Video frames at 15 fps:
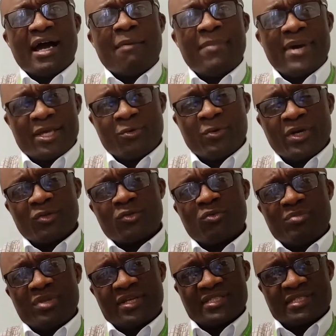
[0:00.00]
am I going to
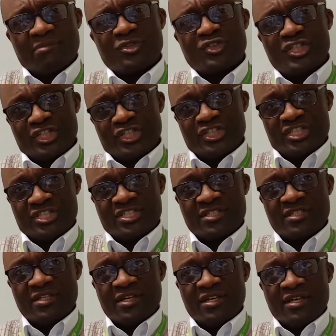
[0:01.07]
bring some
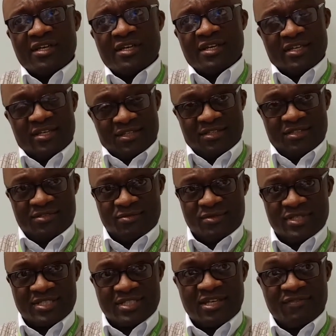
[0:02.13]
changes into
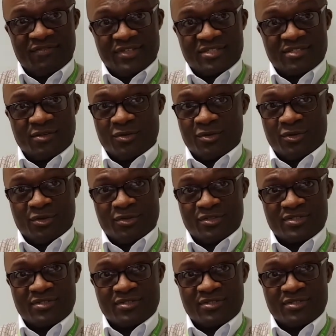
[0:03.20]
the service or not?